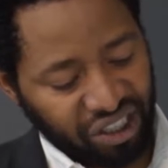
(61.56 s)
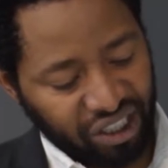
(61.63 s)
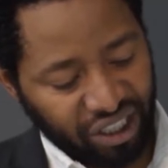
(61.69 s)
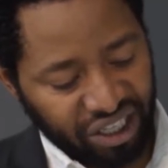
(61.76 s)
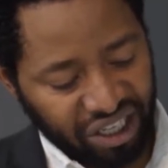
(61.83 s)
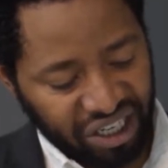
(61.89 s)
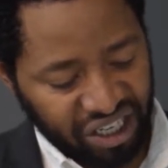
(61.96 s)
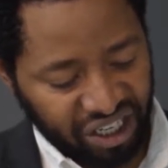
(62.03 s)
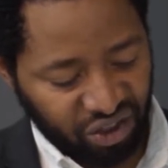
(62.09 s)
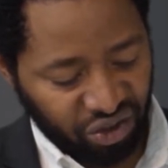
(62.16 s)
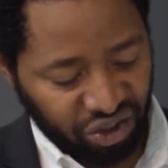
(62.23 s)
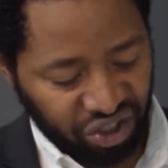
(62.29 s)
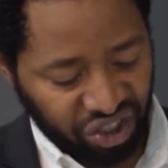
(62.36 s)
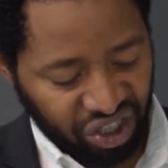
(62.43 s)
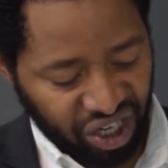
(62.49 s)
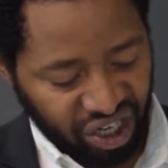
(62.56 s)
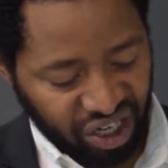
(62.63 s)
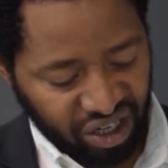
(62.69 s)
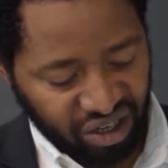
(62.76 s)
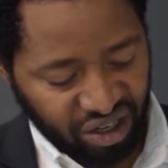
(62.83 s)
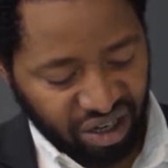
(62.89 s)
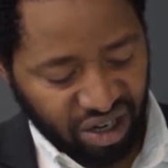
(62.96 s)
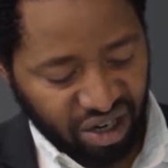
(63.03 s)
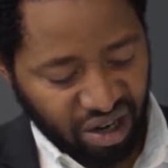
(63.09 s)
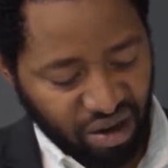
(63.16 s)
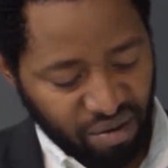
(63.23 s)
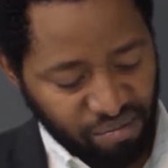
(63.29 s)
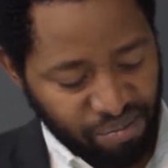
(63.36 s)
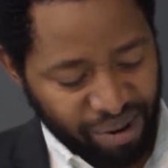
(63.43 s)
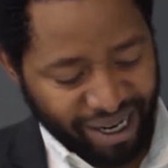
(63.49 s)
in literature,
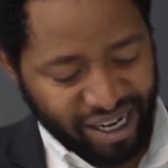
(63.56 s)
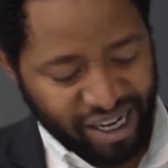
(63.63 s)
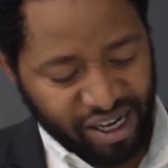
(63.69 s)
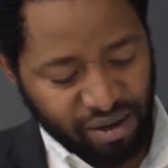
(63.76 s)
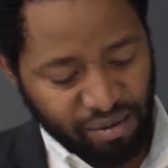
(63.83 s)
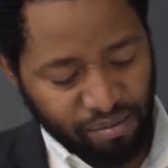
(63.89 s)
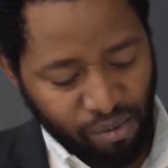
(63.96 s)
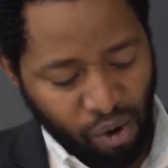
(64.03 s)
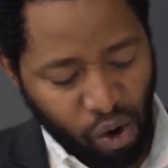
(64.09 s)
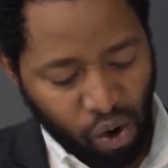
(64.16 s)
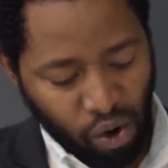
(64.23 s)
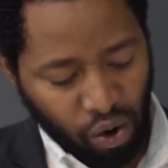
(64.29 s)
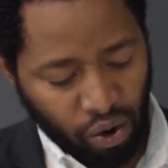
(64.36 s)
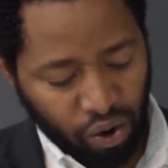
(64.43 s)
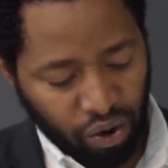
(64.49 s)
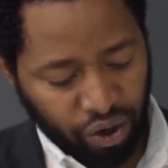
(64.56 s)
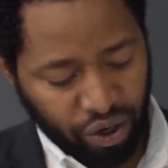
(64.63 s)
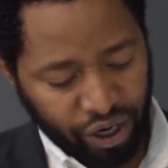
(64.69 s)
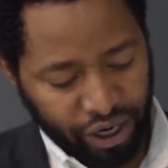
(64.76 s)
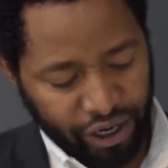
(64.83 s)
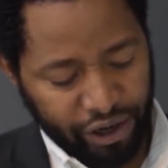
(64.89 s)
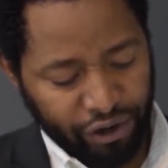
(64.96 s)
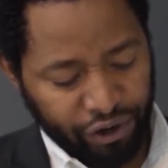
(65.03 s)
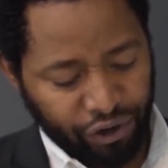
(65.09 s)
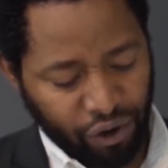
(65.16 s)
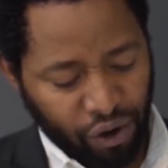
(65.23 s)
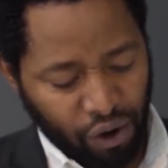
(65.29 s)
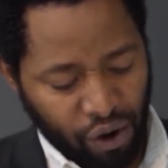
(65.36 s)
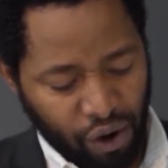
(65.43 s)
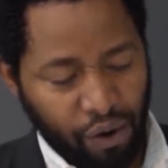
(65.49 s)
but more
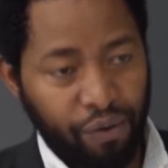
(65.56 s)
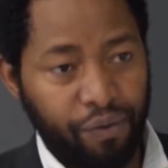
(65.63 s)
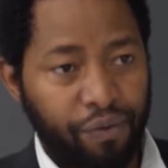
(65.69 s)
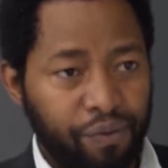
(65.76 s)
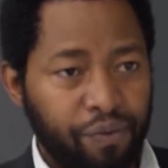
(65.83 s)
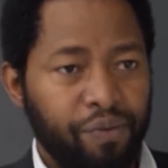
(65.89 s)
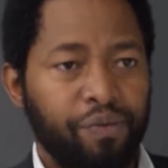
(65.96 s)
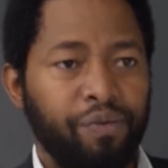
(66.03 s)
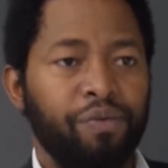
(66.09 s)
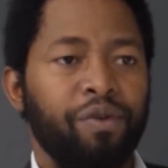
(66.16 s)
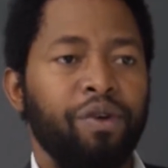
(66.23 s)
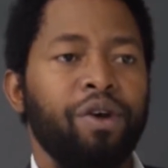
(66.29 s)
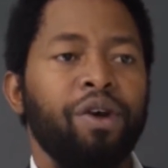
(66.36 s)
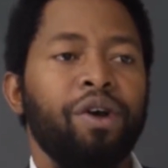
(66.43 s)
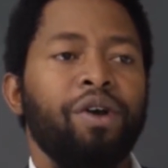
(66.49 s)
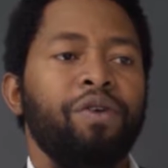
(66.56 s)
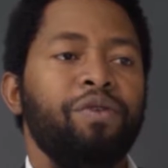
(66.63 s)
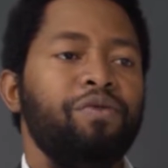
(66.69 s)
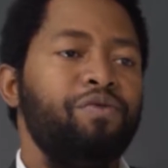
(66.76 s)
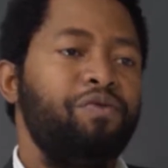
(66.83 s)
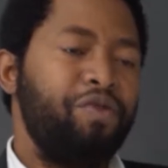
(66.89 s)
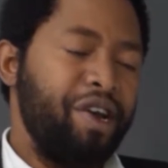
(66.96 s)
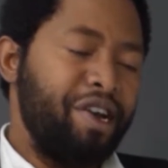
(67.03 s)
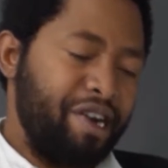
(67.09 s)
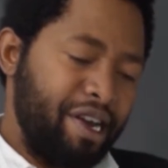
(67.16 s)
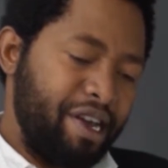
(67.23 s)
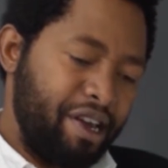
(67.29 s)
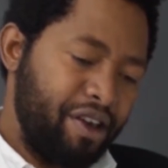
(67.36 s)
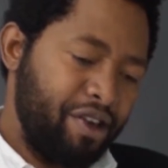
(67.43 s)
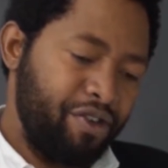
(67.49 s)
is of
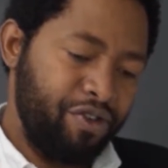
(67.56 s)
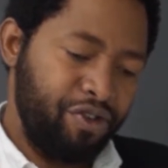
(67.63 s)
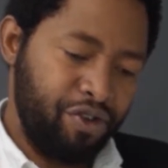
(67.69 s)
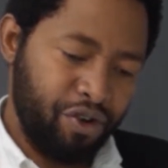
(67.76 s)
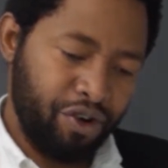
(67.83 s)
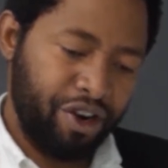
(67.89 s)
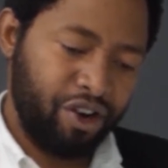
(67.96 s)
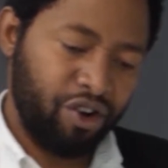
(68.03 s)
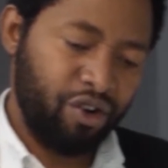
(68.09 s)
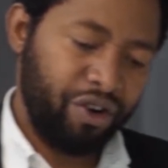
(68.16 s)
very theoretical